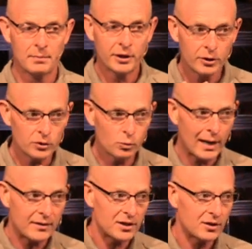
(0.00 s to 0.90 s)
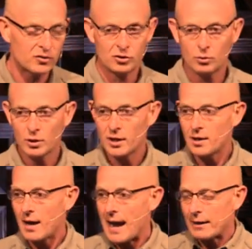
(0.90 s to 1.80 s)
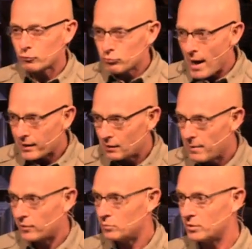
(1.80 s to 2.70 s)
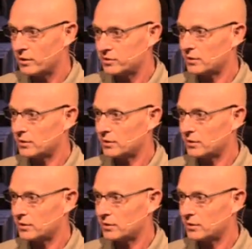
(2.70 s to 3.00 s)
But here's what I think is so ironic about humility.